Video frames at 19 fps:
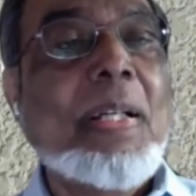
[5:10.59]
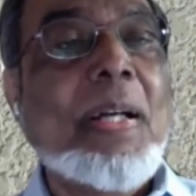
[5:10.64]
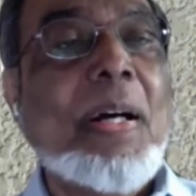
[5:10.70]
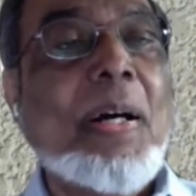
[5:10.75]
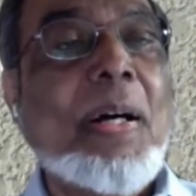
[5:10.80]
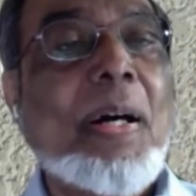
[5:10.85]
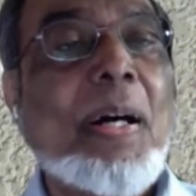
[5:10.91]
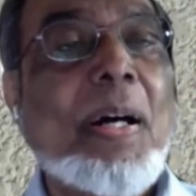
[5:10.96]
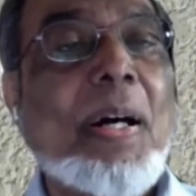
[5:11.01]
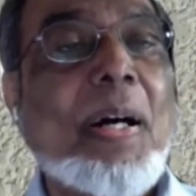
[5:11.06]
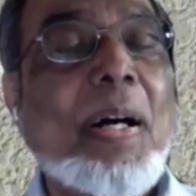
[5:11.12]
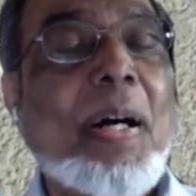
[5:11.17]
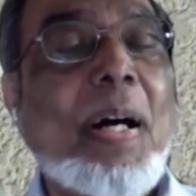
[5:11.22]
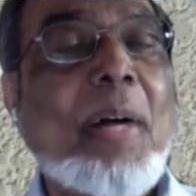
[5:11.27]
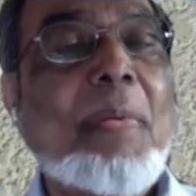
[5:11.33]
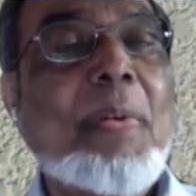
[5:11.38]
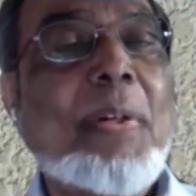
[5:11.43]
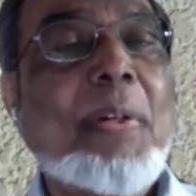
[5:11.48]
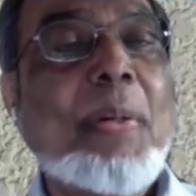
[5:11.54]

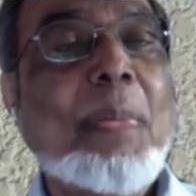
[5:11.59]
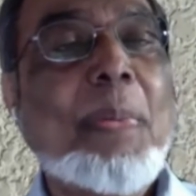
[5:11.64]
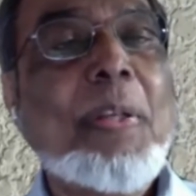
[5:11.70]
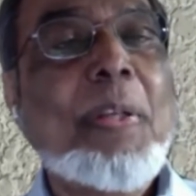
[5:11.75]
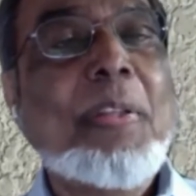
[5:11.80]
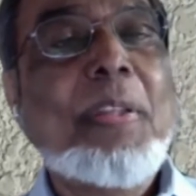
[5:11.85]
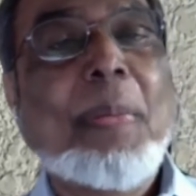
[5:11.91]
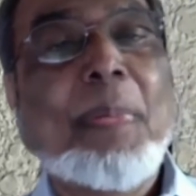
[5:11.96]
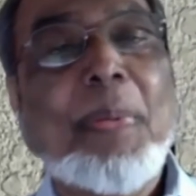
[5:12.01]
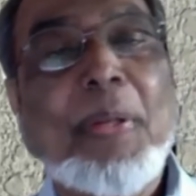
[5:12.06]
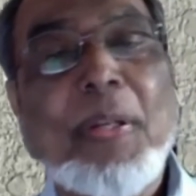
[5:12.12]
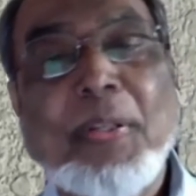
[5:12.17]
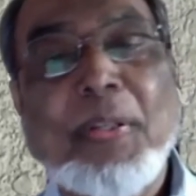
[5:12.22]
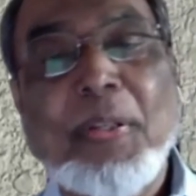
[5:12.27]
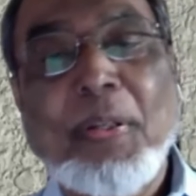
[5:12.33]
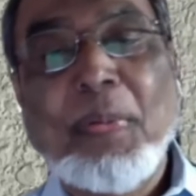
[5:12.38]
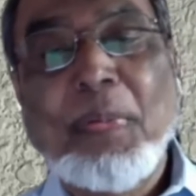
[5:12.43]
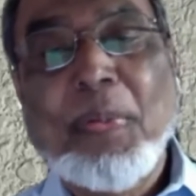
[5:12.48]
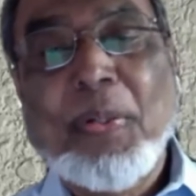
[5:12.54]
have a complete
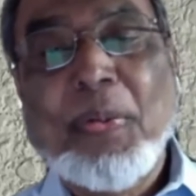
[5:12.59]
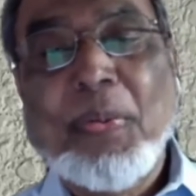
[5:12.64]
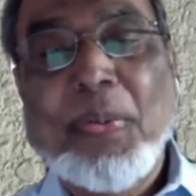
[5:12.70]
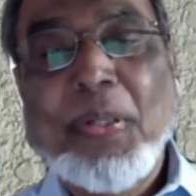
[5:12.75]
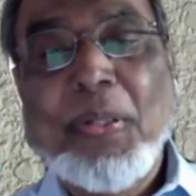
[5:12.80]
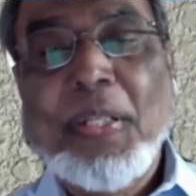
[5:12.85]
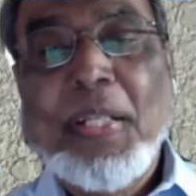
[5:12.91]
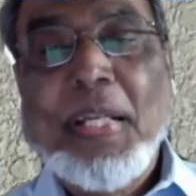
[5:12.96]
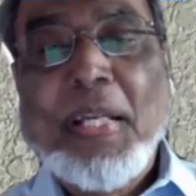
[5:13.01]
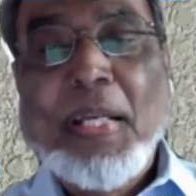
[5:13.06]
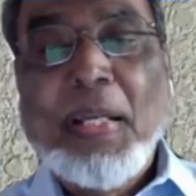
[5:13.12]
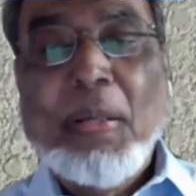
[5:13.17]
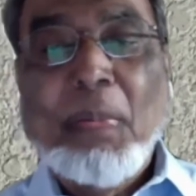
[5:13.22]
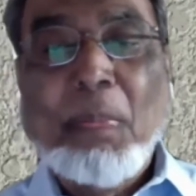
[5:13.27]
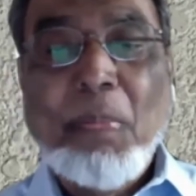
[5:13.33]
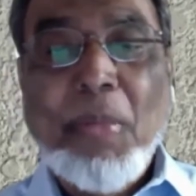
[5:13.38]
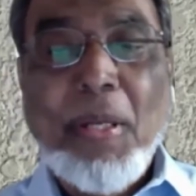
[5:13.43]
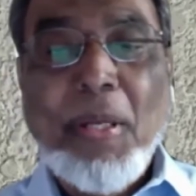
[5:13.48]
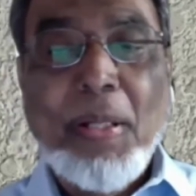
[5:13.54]
separation between
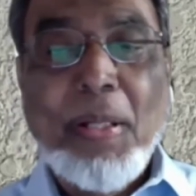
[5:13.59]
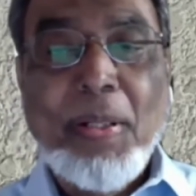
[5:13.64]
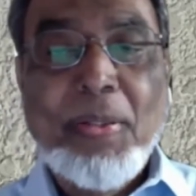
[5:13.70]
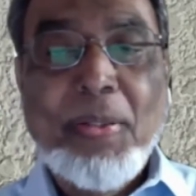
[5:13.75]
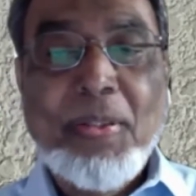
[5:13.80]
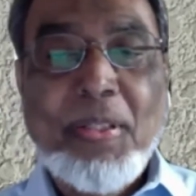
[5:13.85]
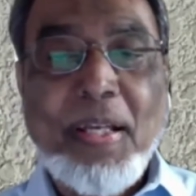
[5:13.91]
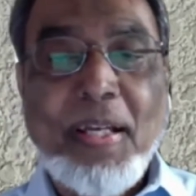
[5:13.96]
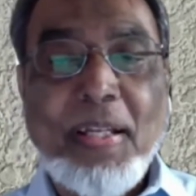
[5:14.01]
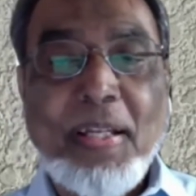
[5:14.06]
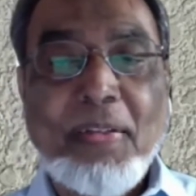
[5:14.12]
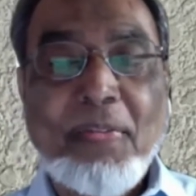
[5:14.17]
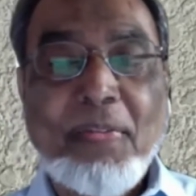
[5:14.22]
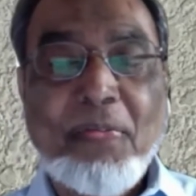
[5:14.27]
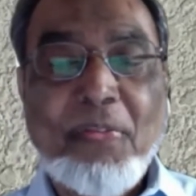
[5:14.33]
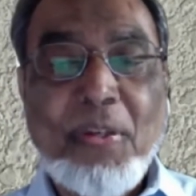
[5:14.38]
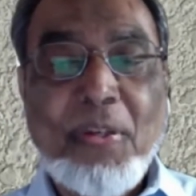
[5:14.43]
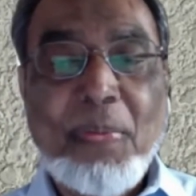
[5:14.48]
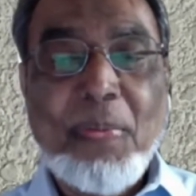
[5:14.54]
males
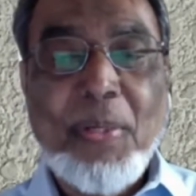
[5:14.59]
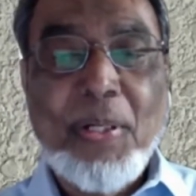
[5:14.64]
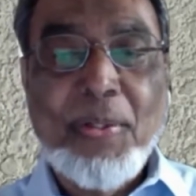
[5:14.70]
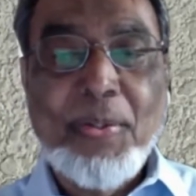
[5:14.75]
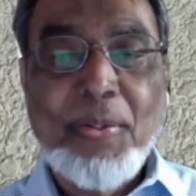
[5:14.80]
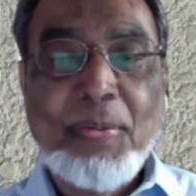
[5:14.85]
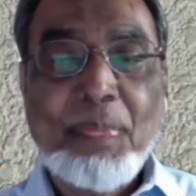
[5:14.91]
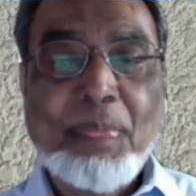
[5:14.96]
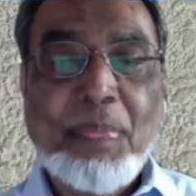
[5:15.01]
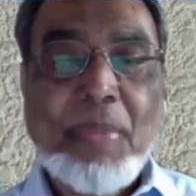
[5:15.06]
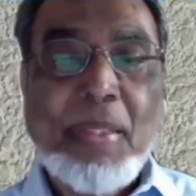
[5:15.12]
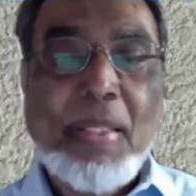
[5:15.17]
and females.